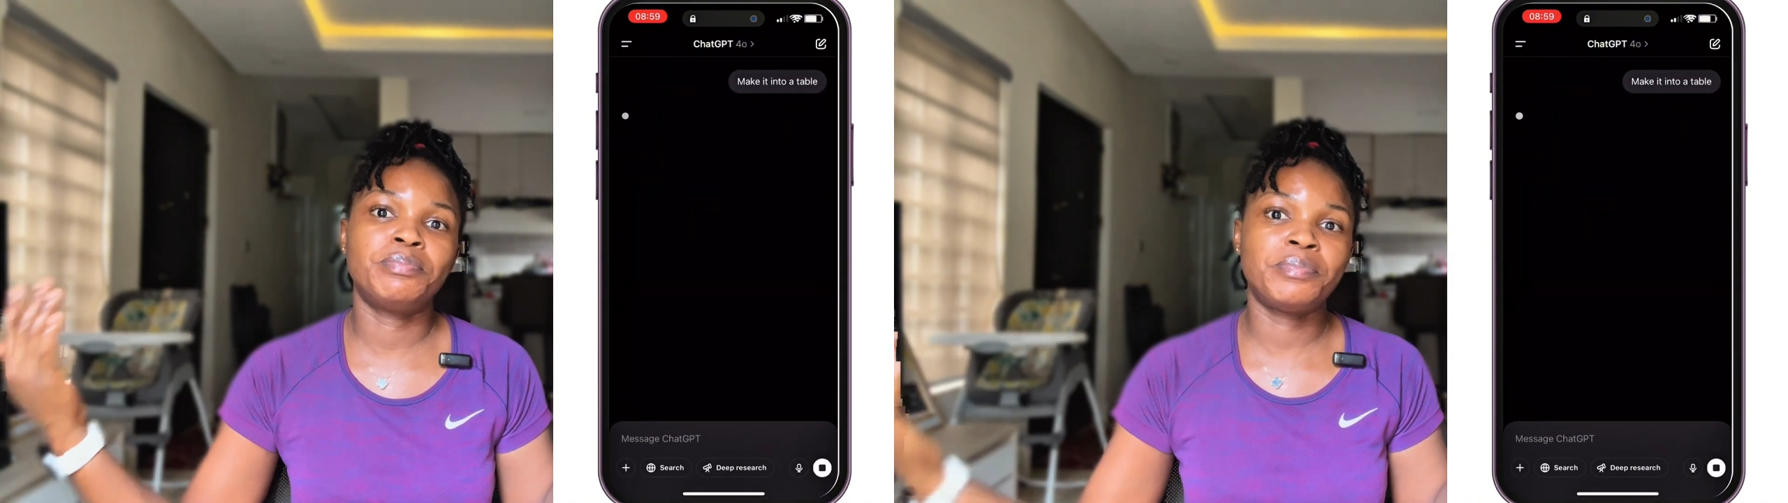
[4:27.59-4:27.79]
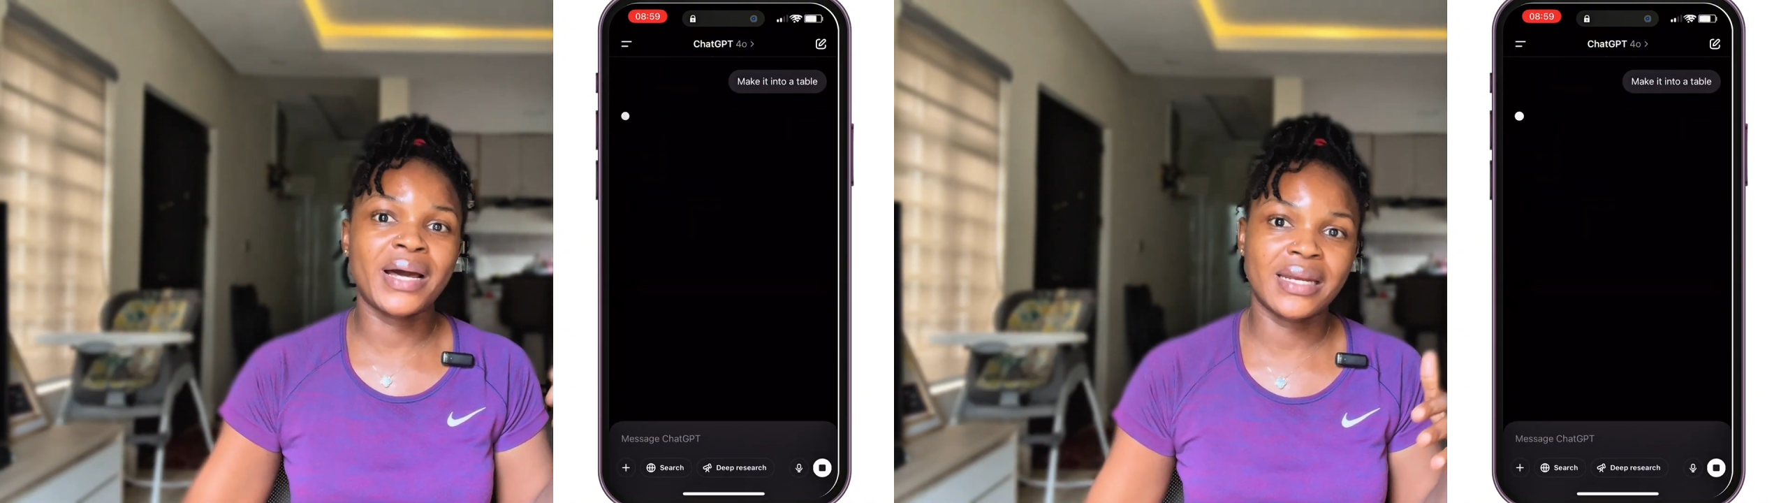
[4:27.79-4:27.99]

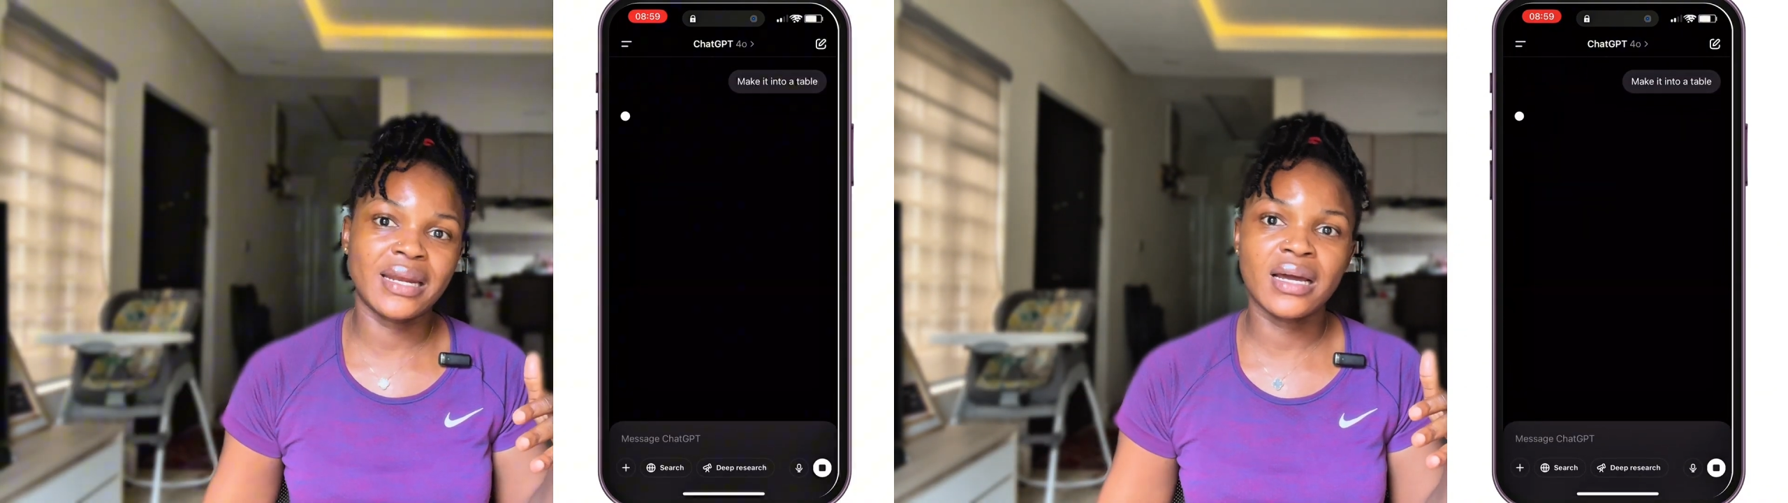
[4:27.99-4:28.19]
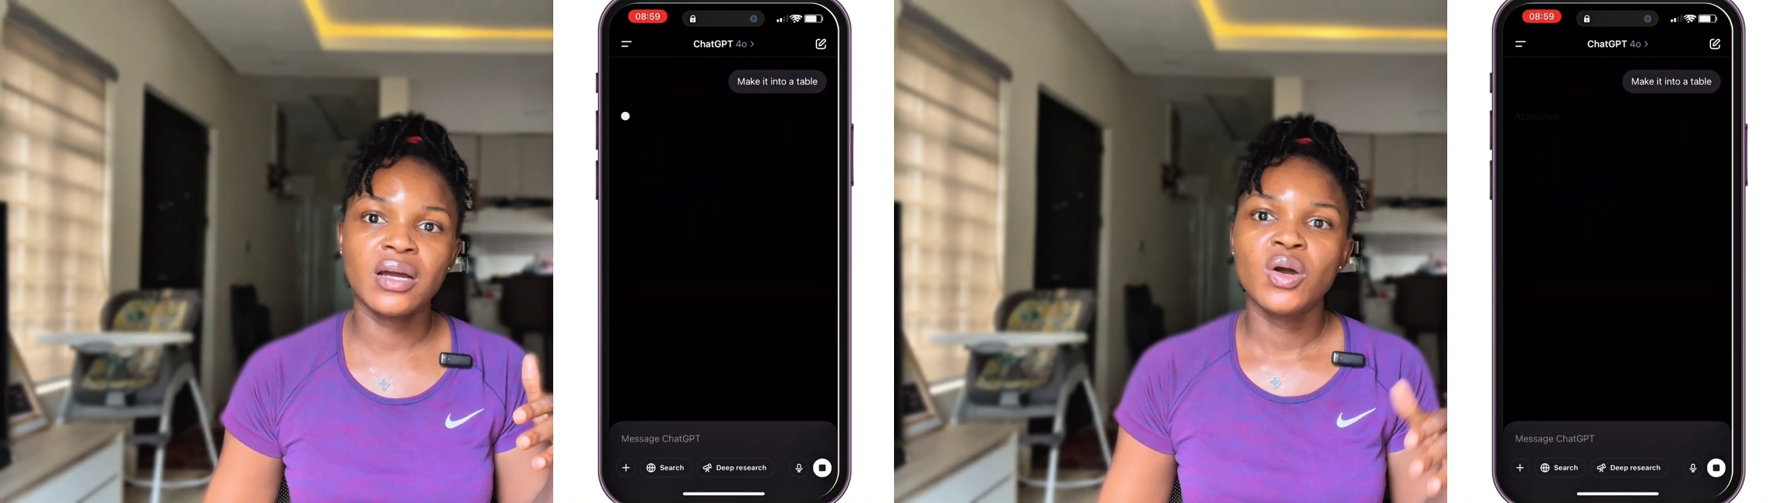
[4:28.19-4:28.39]

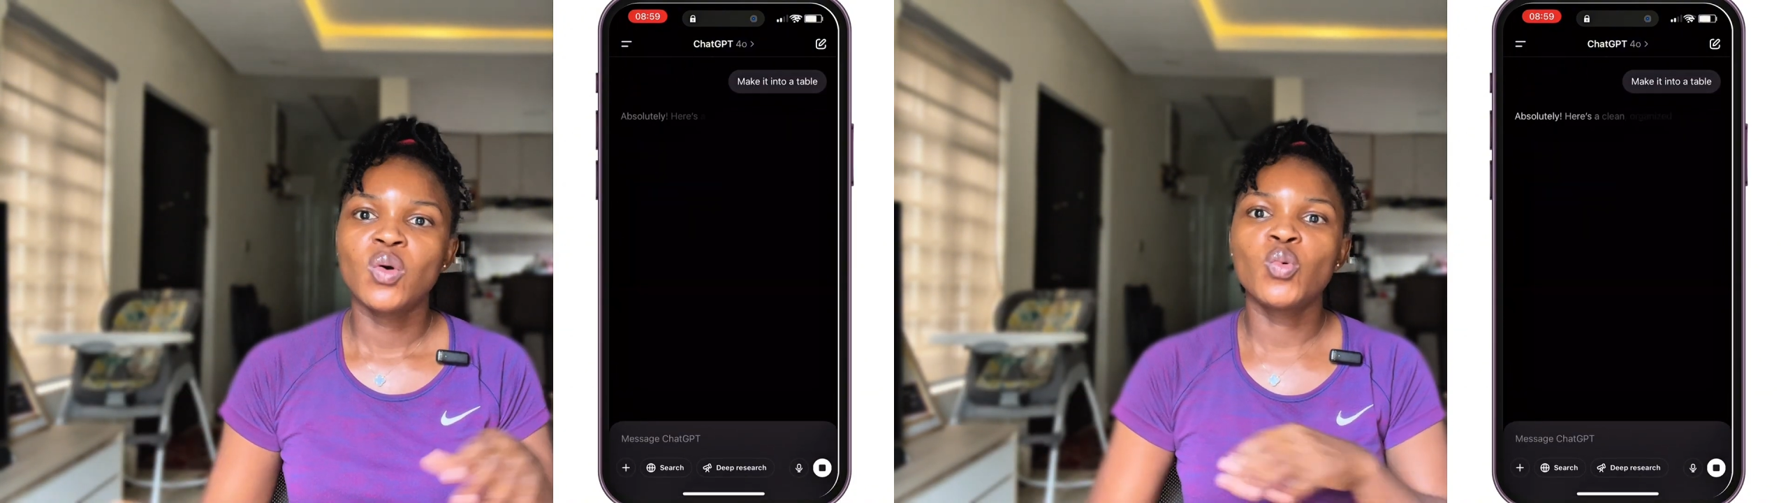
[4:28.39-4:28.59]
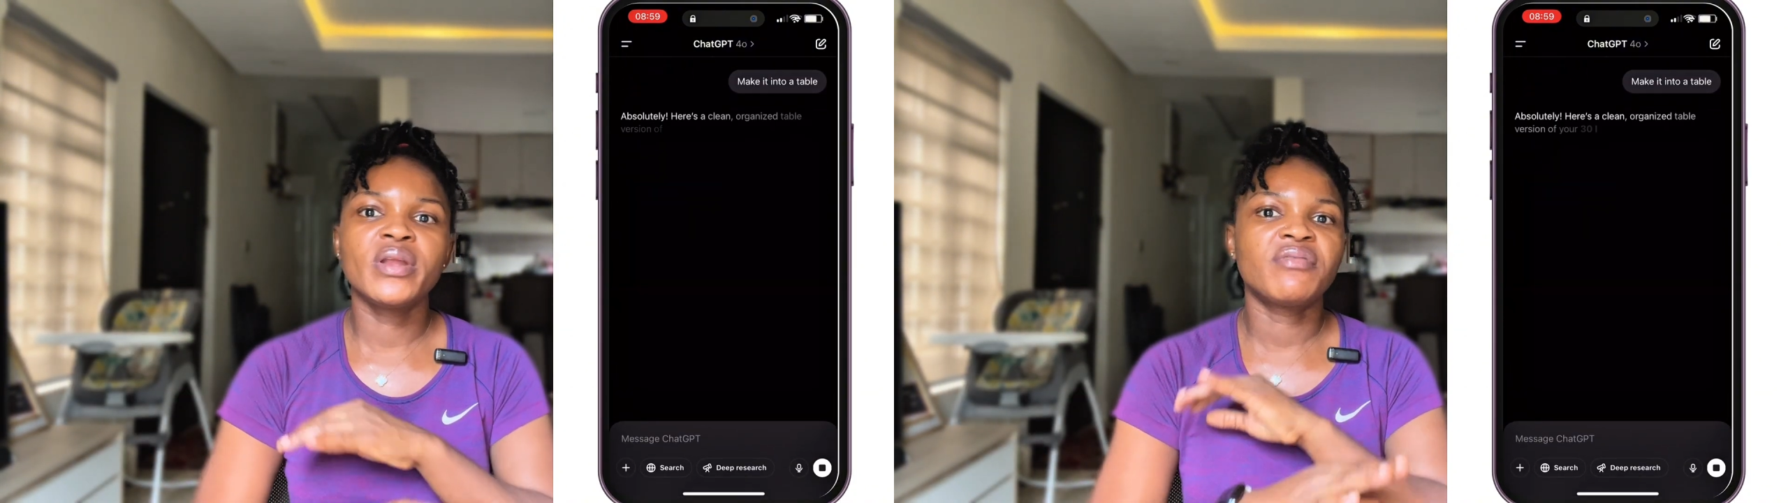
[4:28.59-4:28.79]
partner
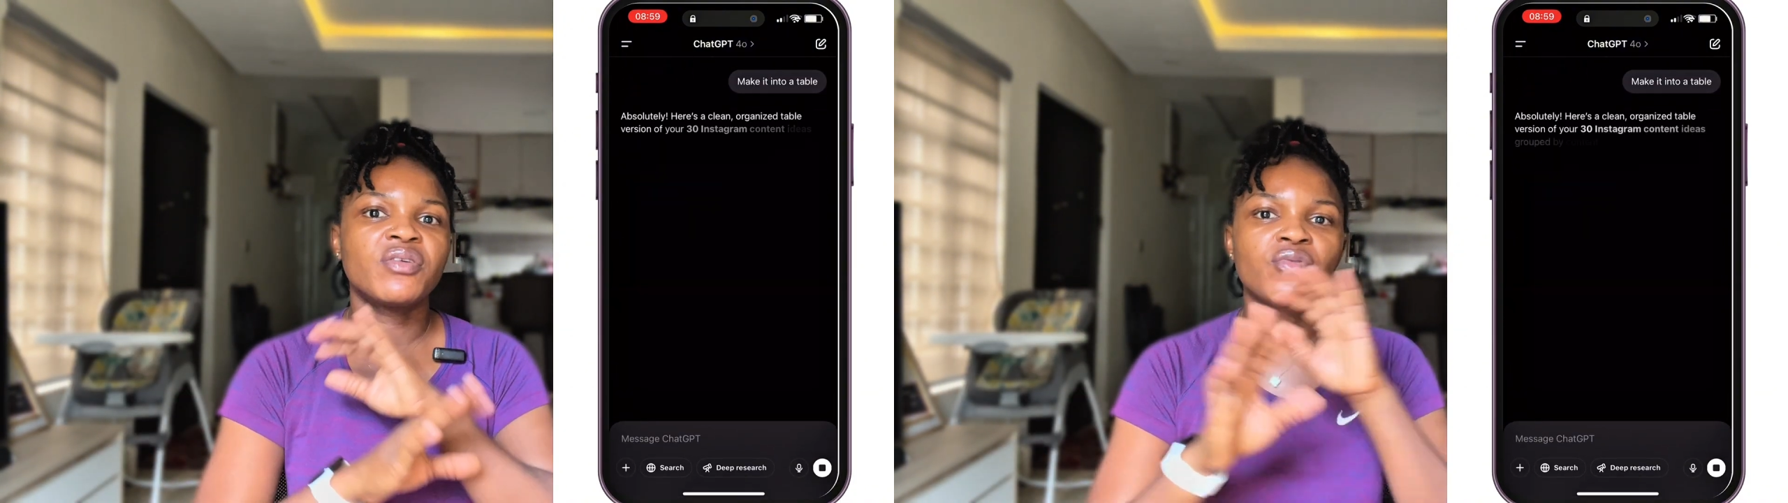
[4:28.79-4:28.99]
who never